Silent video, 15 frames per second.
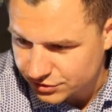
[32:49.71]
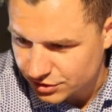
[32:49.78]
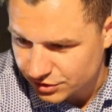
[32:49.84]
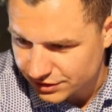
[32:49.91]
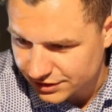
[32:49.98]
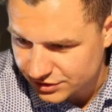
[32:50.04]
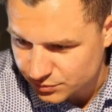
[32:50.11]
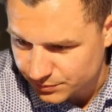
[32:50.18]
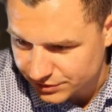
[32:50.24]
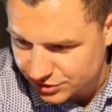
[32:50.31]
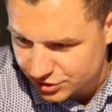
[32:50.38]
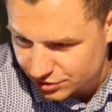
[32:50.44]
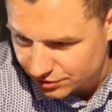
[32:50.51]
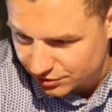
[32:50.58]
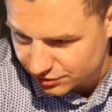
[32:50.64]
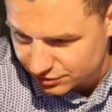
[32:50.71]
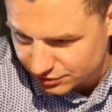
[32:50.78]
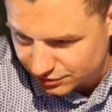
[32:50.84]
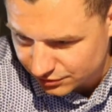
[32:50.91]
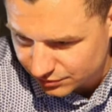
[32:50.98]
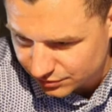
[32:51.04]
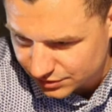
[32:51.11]
Yes, we sure
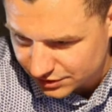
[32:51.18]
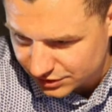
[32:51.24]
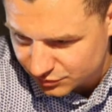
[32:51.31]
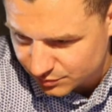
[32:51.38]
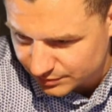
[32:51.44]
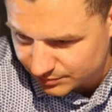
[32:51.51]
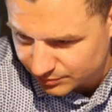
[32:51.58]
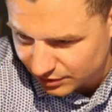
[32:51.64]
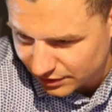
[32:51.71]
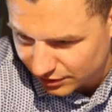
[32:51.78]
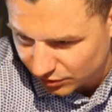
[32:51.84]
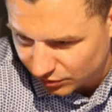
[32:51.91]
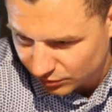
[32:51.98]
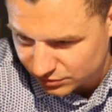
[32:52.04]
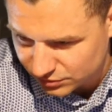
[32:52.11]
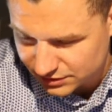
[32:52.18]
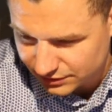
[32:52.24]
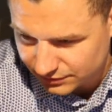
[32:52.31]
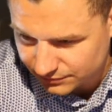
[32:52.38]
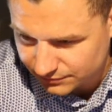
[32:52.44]
do teach people how to wholesale.